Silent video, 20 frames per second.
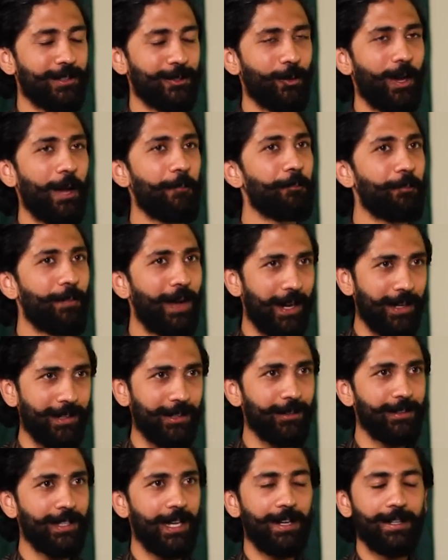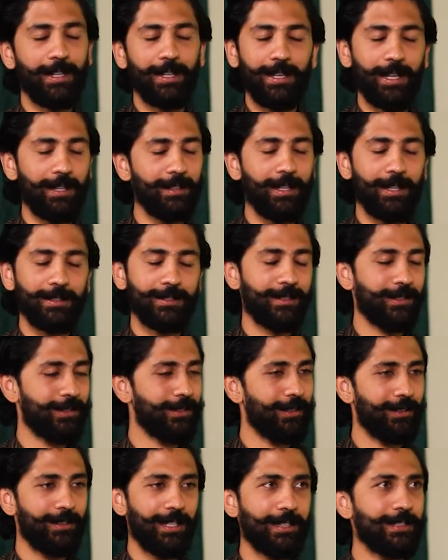So I'm back to that, and
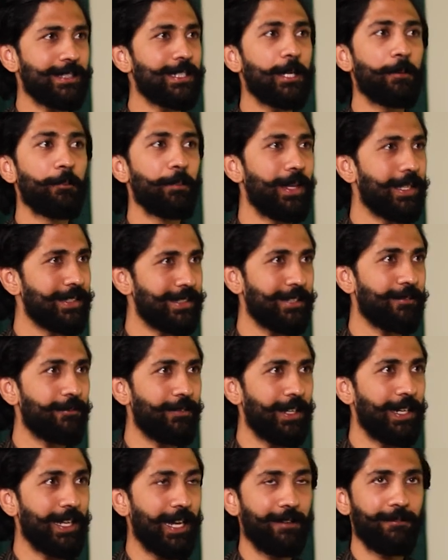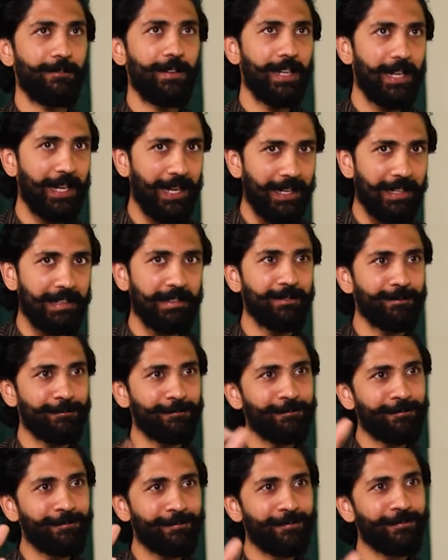that's an amazing feeling. I feel like I can
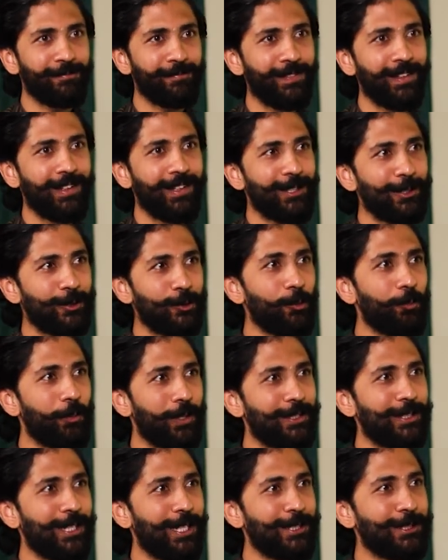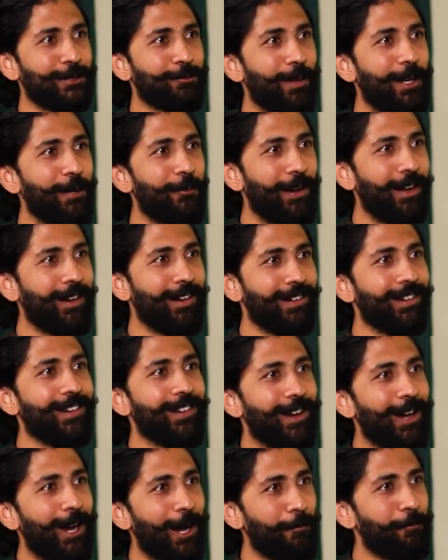supercharge my way
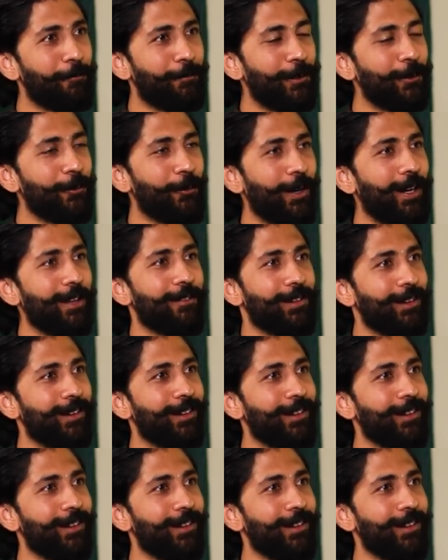up to whatever